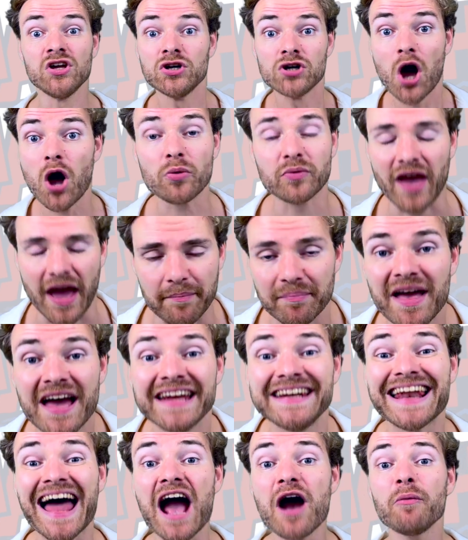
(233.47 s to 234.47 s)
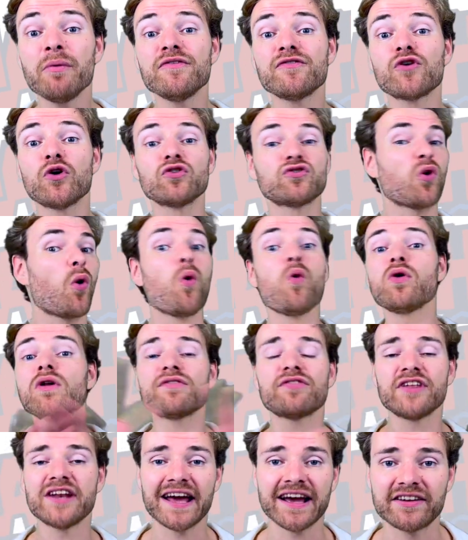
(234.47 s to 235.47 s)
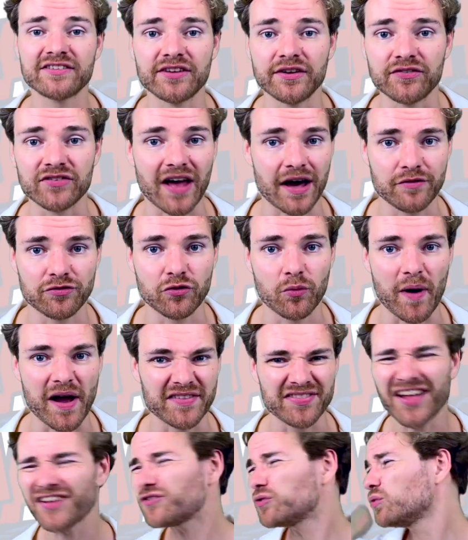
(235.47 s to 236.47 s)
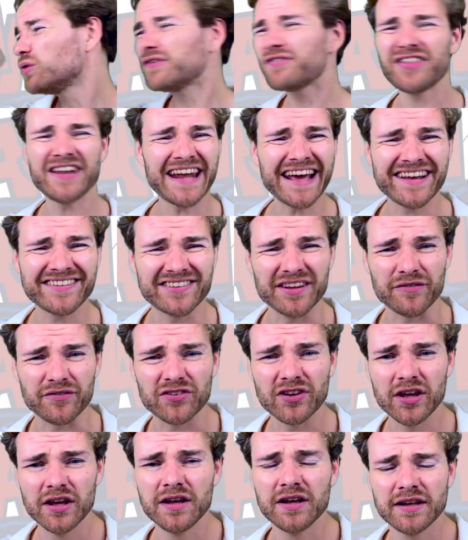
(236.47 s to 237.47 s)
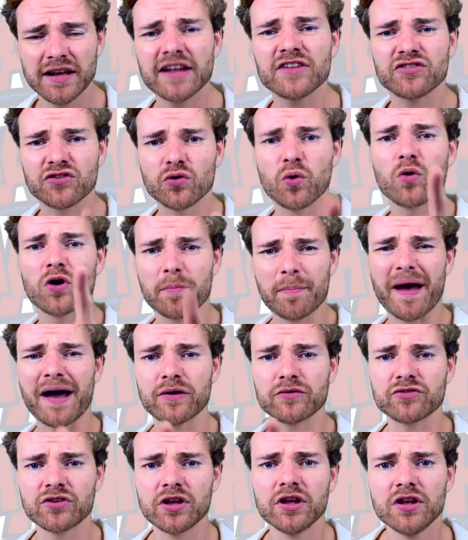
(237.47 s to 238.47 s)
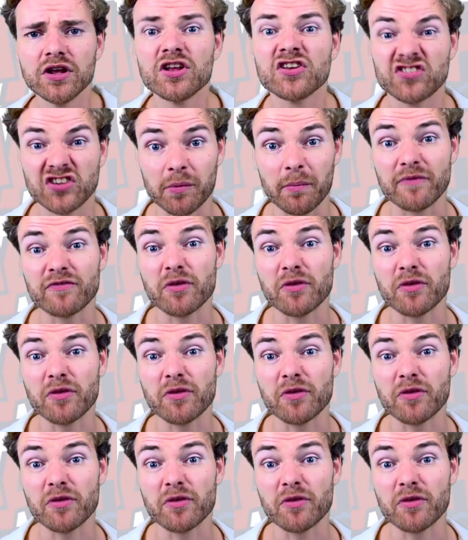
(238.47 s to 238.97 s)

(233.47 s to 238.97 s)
Okay, now we've got all of the negatives out the way. That's all of the negatives. Let's talk about some of the